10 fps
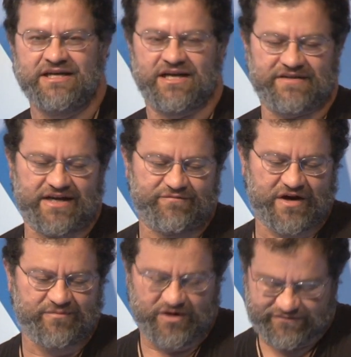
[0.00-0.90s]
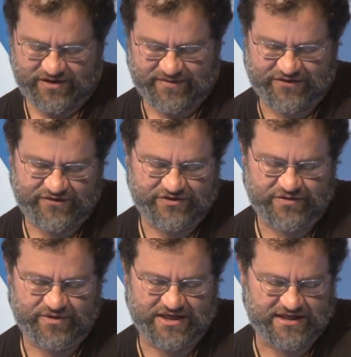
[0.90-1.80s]
and then very briefly about future
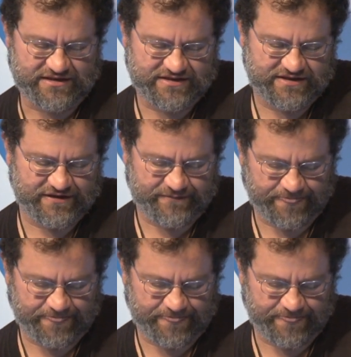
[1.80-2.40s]
plans.